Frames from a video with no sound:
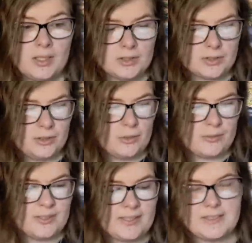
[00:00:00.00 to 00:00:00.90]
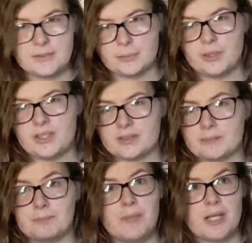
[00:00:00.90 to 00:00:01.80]
So in the
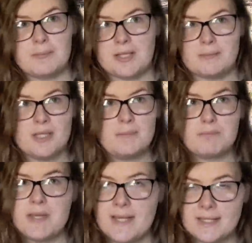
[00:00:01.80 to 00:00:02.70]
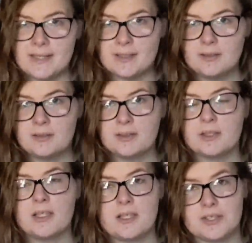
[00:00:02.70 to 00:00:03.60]
1920s, many
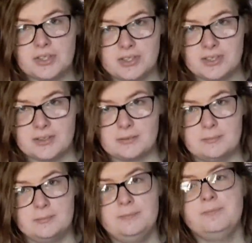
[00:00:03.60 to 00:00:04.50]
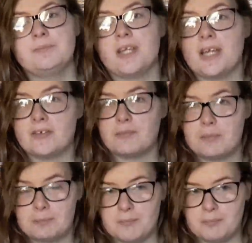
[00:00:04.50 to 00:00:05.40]
indigenous
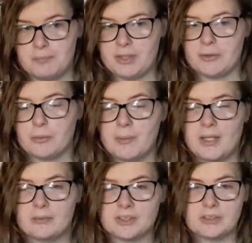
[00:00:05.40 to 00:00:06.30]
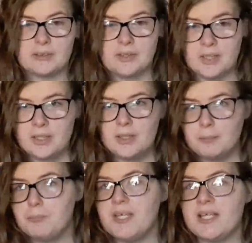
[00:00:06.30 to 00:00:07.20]
native burial mounds and
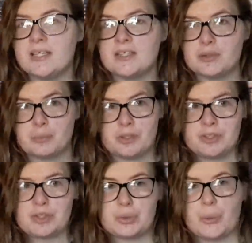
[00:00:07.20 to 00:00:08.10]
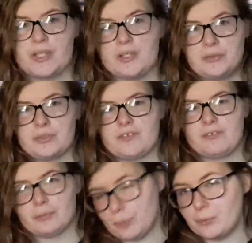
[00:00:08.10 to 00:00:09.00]
middens were destroyed and used
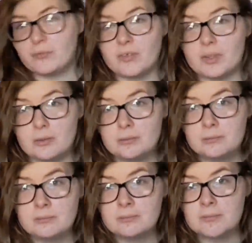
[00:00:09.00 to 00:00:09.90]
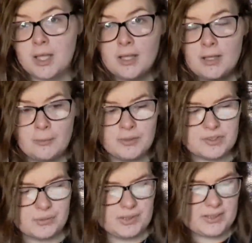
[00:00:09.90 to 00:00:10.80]
for road fill,
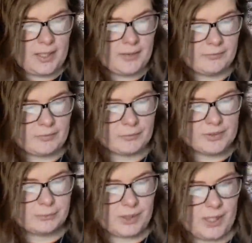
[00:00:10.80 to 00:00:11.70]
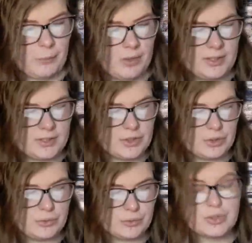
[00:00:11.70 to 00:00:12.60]
which was kind of the reason why I wanted
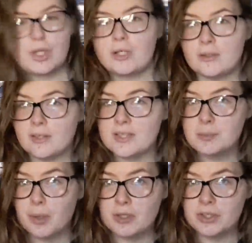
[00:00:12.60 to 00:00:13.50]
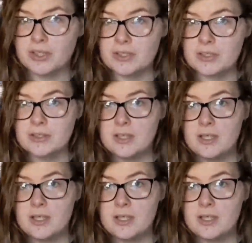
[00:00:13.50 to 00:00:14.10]
to start this project